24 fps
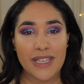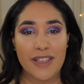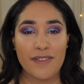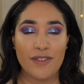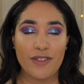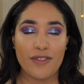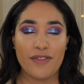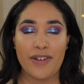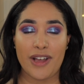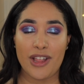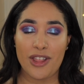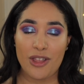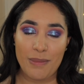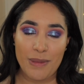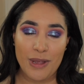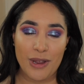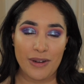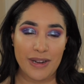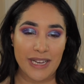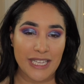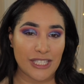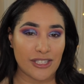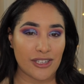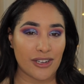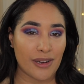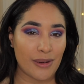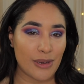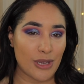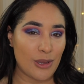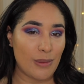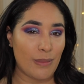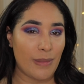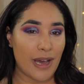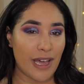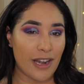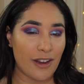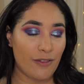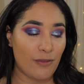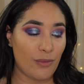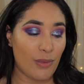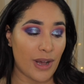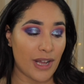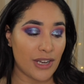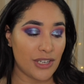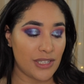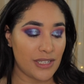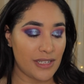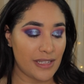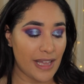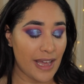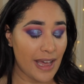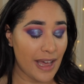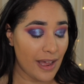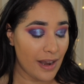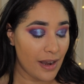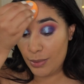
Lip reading: If you follow me on Instagram, you might have watched that,